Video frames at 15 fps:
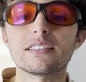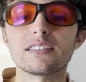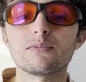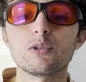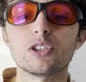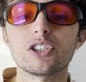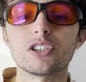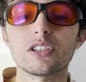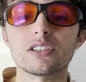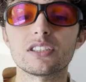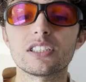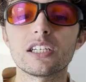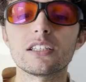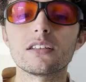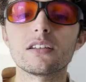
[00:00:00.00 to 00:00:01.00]
which is a
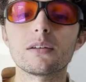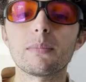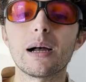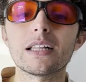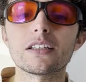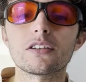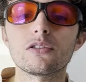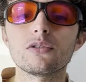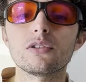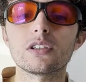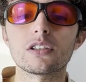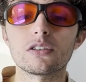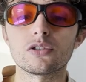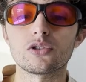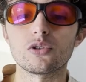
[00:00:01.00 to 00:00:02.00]
signaling molecule. It
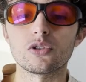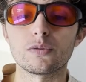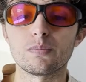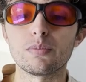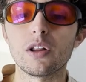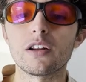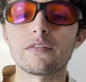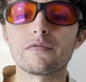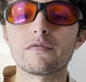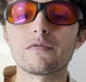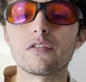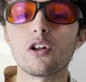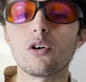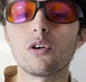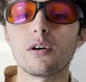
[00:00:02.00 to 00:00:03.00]
controls blood
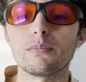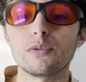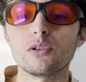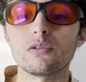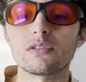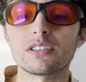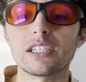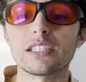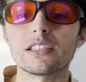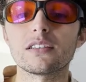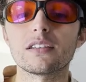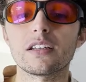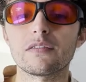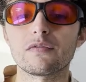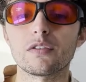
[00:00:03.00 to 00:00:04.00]
flow, immune
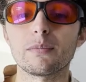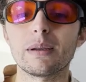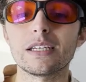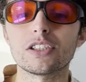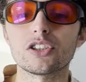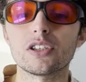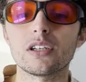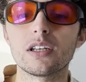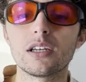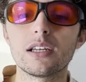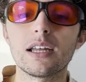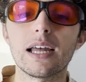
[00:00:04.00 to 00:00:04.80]
signaling, inflammation,